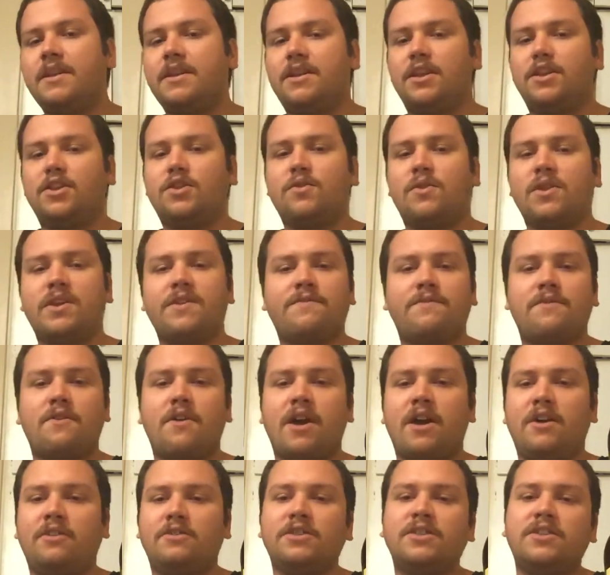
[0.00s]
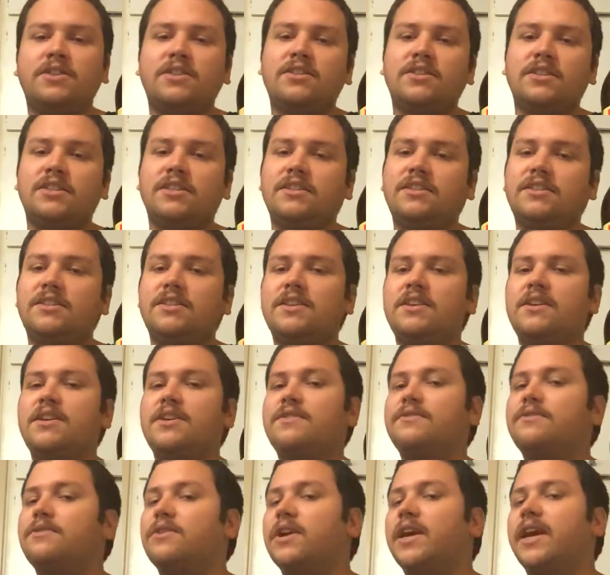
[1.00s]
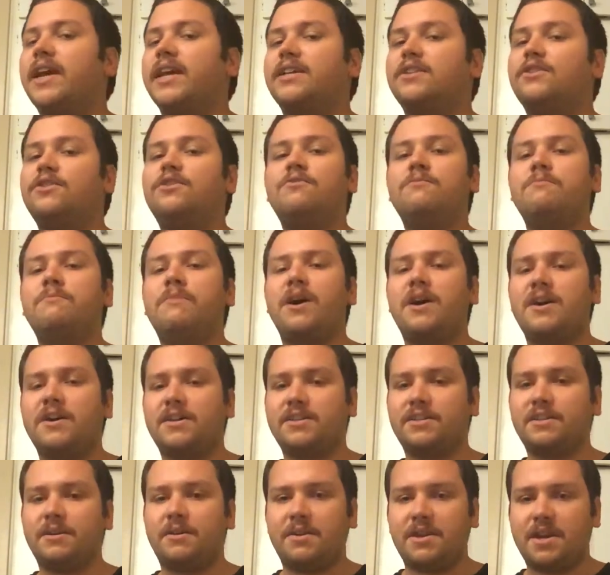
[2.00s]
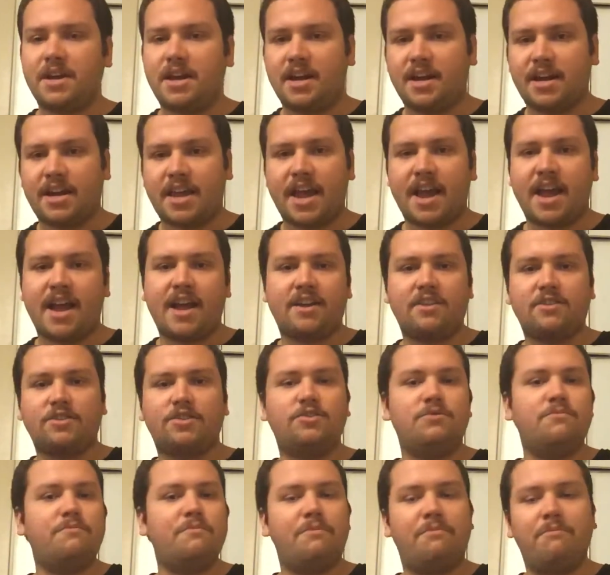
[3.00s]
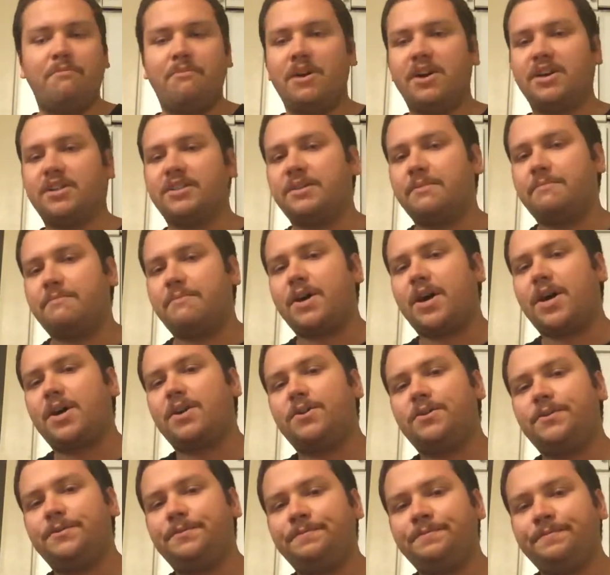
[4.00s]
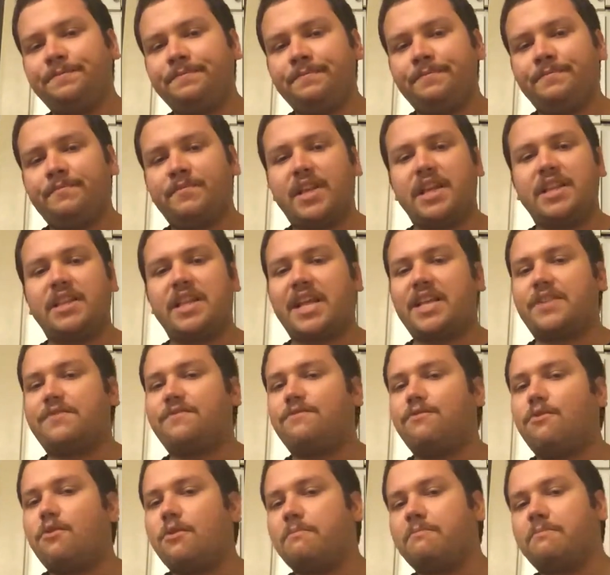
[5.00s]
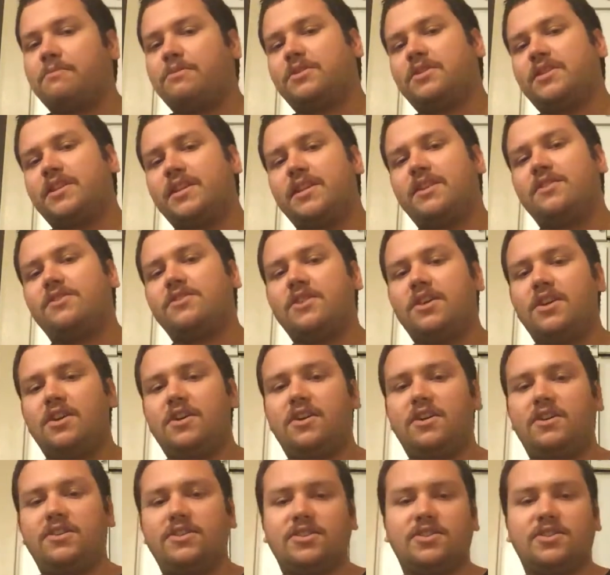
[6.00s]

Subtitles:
the 24 ounces for like $2 a can or $2 a bottle, and that's 4% alcohol.